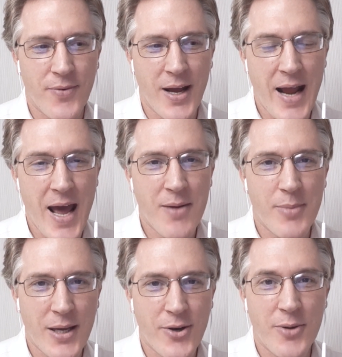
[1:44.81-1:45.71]
an
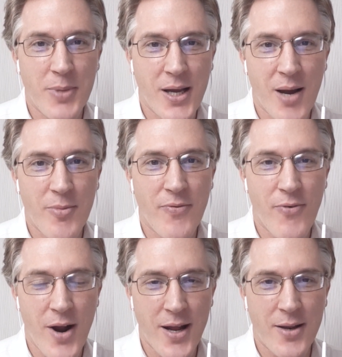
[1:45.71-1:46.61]
enemy could become a
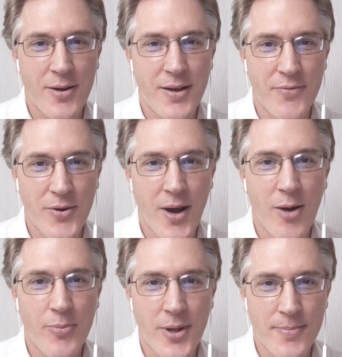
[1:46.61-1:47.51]
friend if you
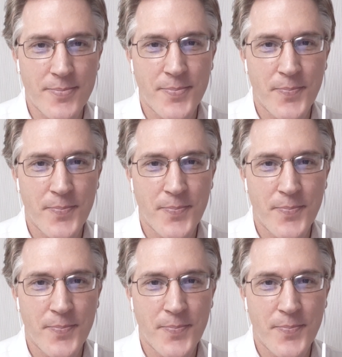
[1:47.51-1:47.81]
help them.